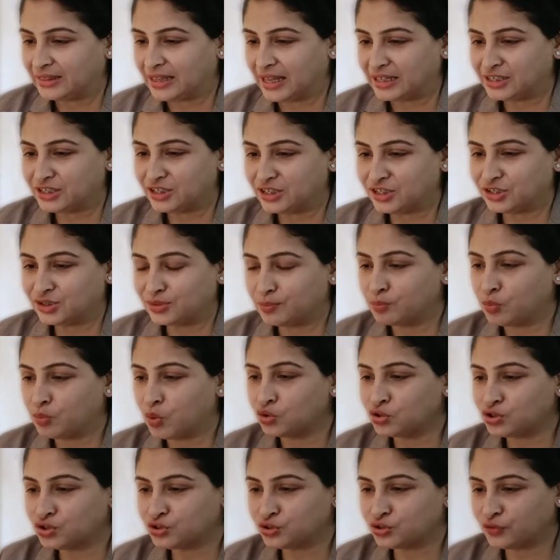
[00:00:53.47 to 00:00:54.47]
that
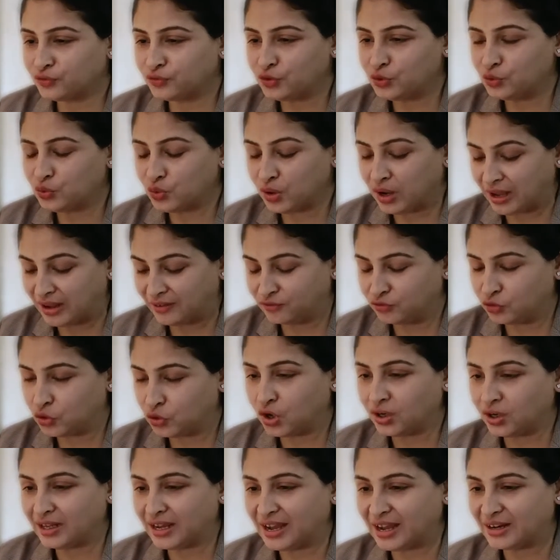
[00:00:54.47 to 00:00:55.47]
most of you
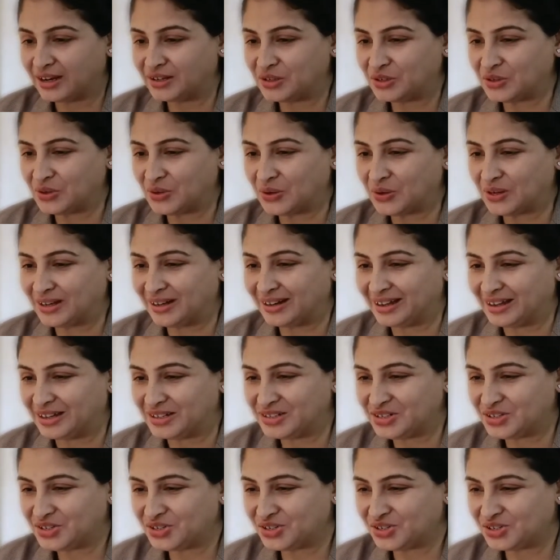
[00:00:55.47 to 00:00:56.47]
have not had your
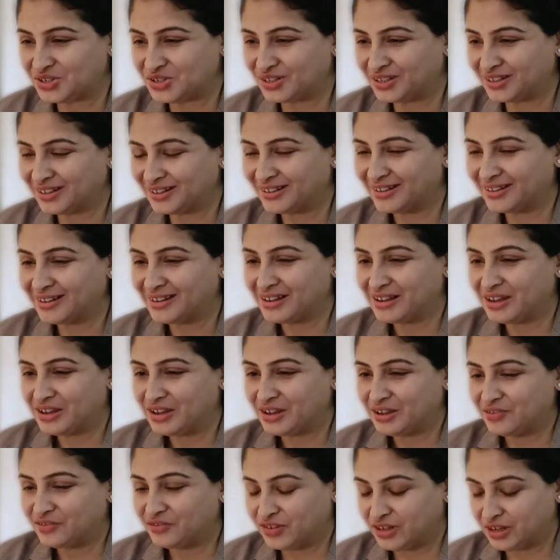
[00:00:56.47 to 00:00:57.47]
lunch,
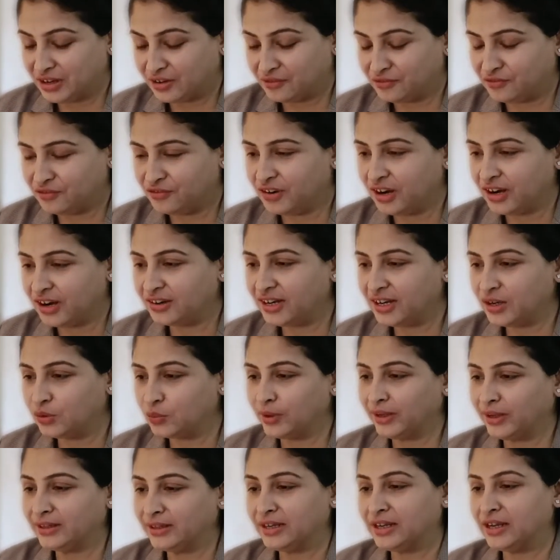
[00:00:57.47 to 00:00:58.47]
we are
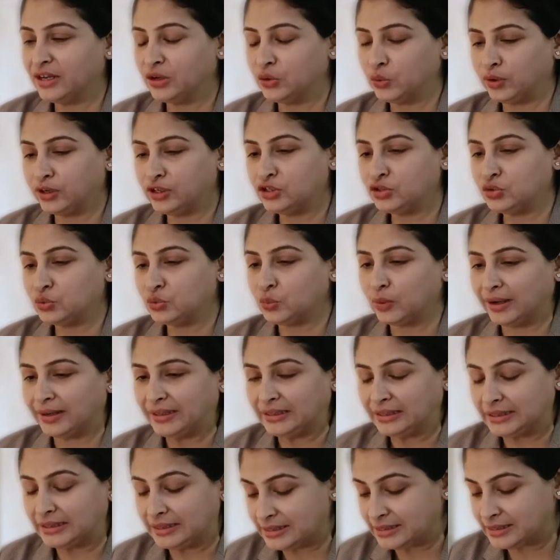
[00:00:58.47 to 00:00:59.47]
very quickly going
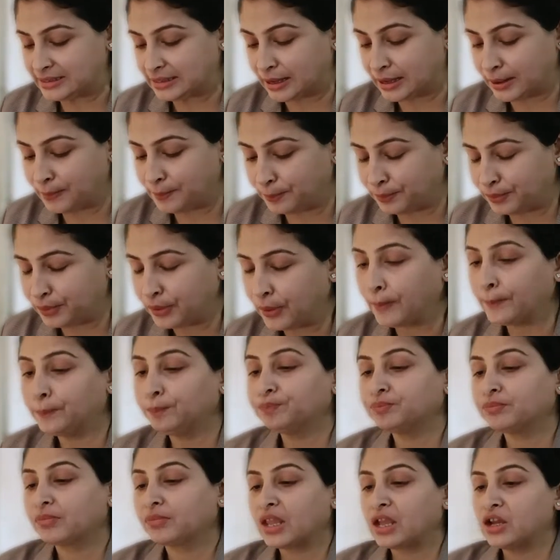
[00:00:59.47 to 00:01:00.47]
to wind this up.
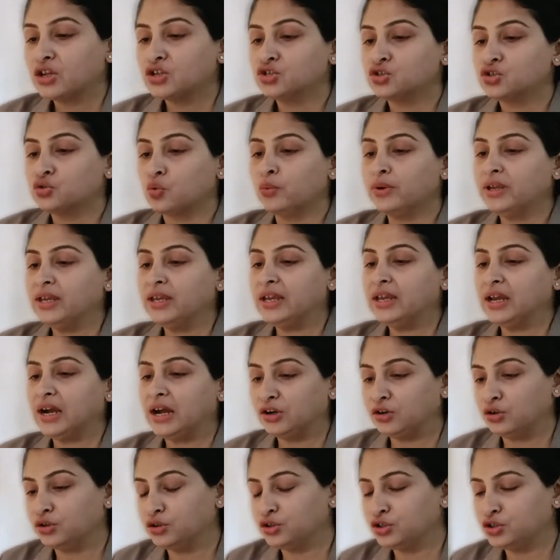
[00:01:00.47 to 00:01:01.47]
So
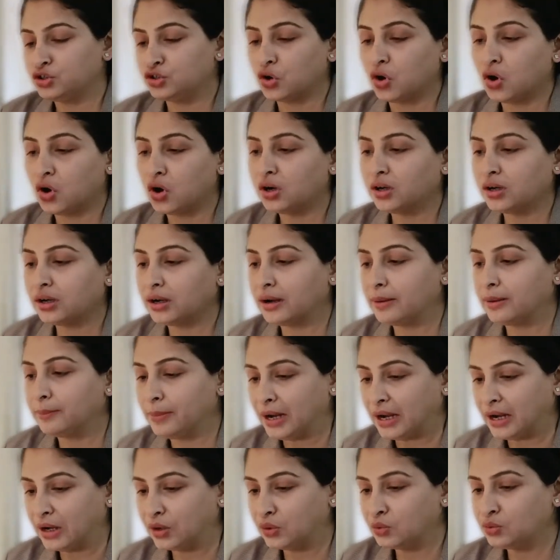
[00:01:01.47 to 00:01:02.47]
we are going to
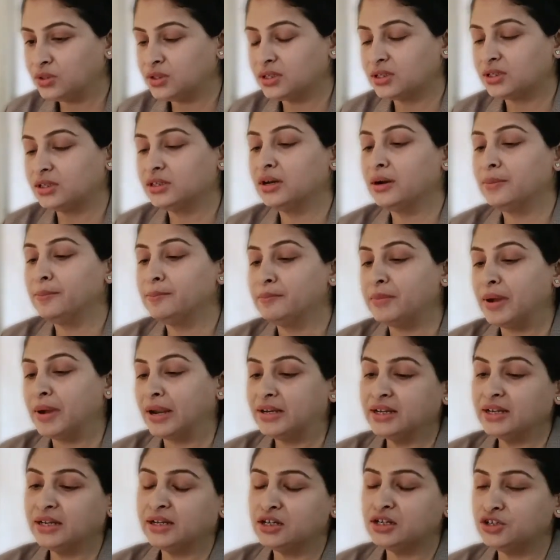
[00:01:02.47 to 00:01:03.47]
talk about the
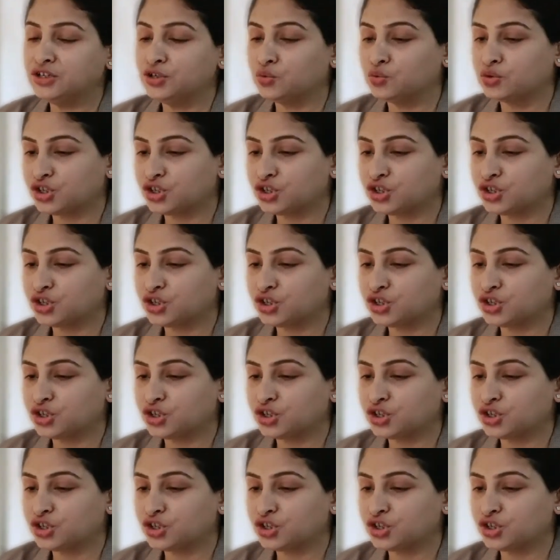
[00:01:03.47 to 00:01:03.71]
medical